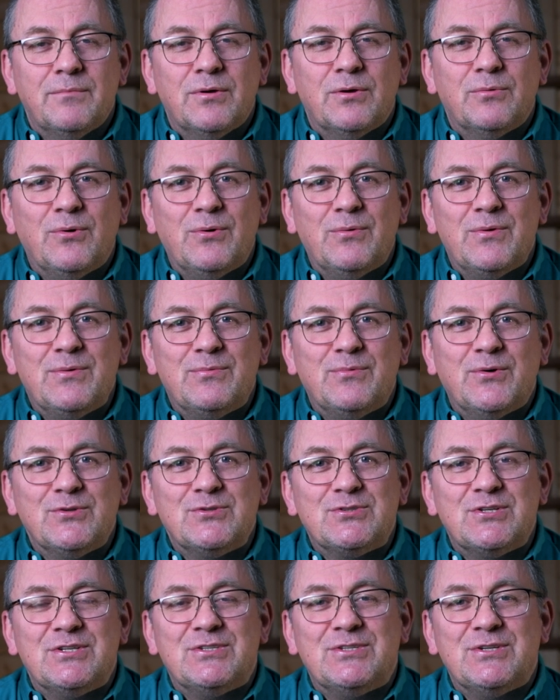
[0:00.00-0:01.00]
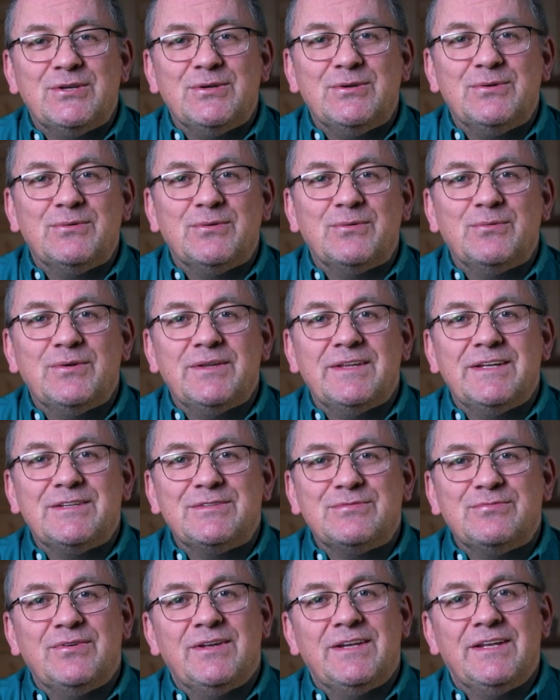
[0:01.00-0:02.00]
But what we want to do with
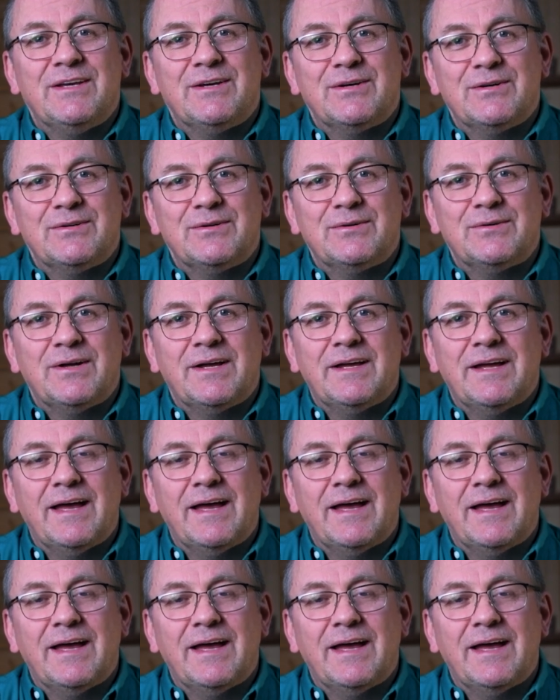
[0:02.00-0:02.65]
this video